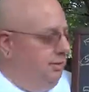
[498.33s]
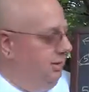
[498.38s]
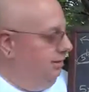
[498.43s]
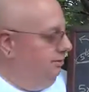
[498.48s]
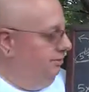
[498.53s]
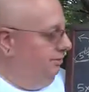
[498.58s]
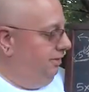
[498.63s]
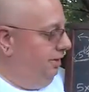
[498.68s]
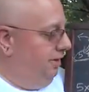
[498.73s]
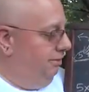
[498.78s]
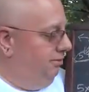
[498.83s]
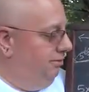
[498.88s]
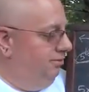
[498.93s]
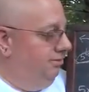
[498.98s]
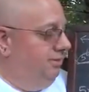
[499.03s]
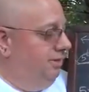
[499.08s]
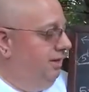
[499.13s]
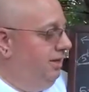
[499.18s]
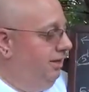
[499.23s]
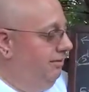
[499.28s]
We have 5
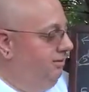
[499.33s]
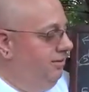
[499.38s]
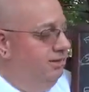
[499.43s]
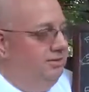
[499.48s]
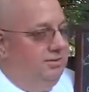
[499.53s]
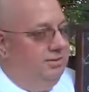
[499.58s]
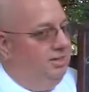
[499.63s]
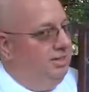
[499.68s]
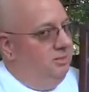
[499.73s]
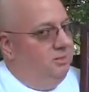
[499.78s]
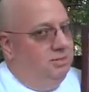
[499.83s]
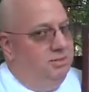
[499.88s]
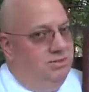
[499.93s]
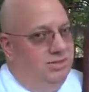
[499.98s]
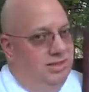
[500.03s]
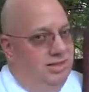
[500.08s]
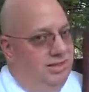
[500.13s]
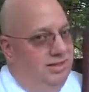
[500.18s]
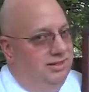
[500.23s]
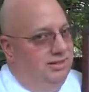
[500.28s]
and 5 doesn't equal
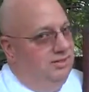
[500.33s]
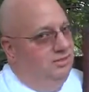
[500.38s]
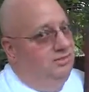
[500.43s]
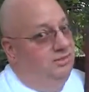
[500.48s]
10.